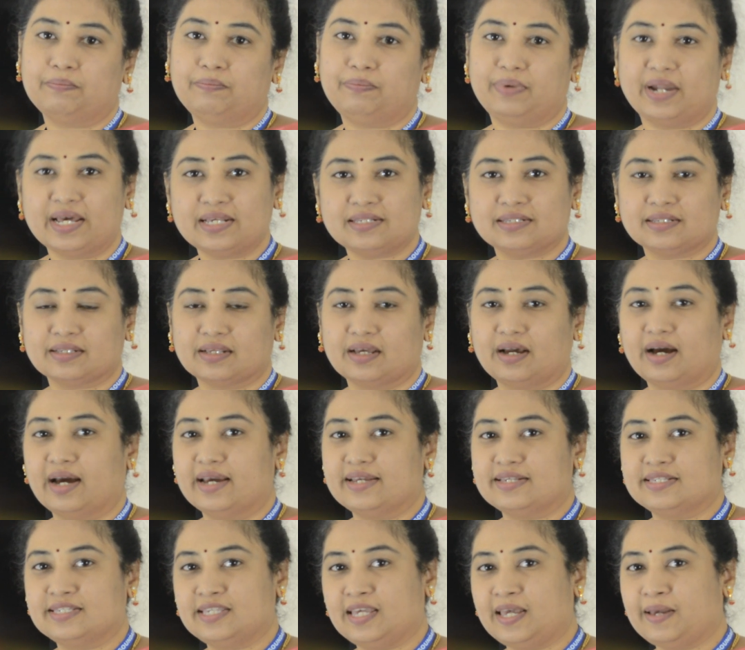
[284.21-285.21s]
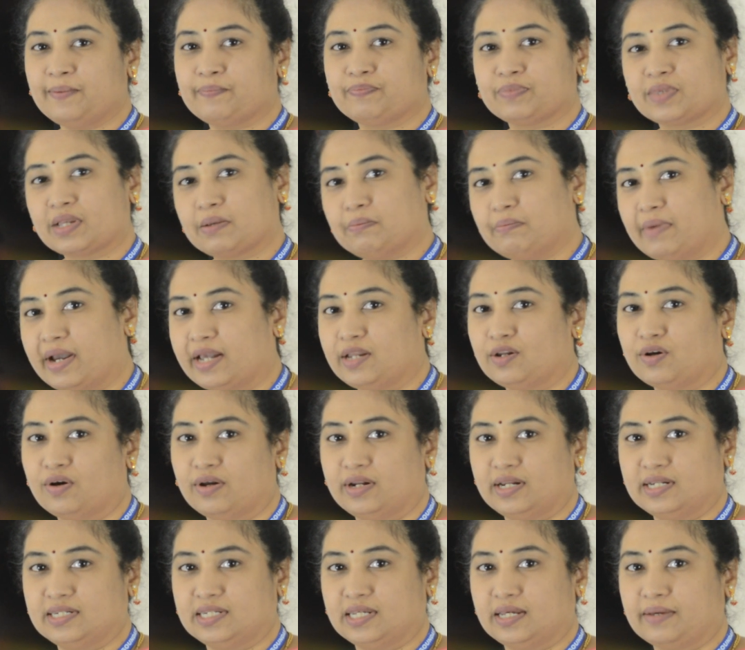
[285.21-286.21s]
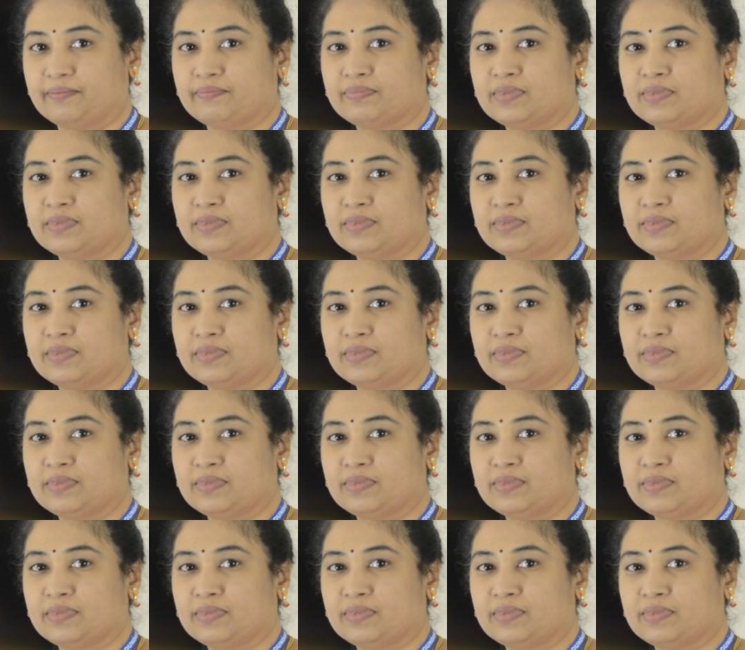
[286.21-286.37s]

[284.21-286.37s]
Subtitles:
plus IC minority.